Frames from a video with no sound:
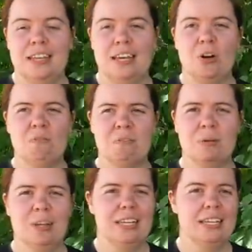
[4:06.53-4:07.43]
and hopefully
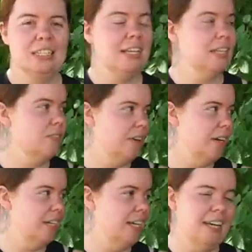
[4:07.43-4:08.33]
we can get to Glen's
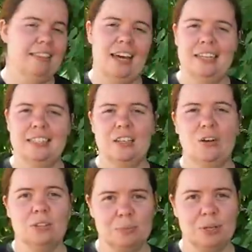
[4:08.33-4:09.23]
Ferry today. That is the
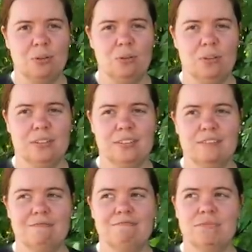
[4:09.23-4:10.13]
ultimate goal
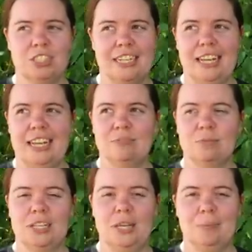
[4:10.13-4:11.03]
for today.
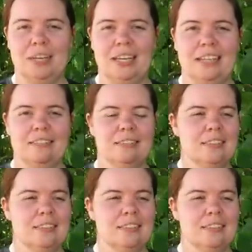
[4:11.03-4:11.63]
We're keeping it